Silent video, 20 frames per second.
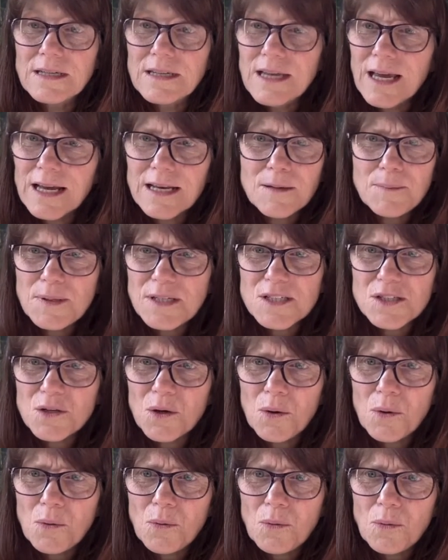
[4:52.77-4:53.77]
Can it be
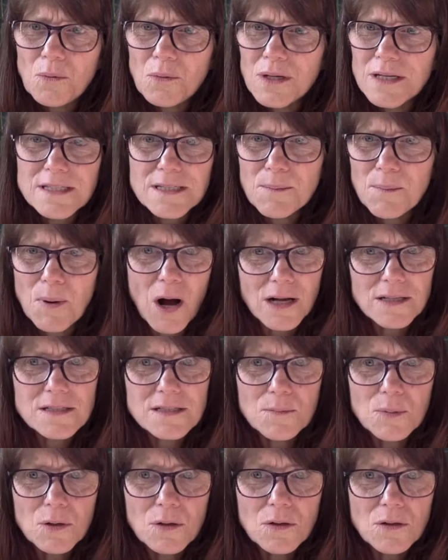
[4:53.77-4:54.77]
so? Is it
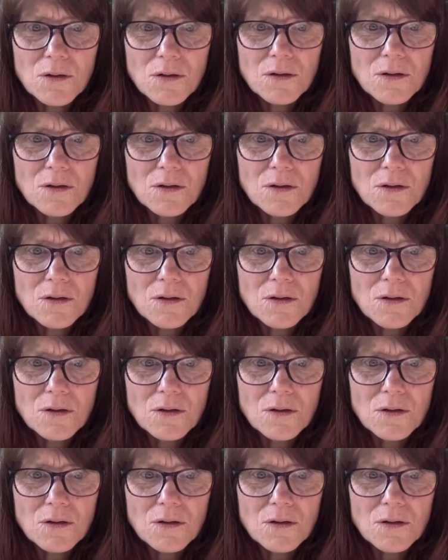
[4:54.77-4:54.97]
possible?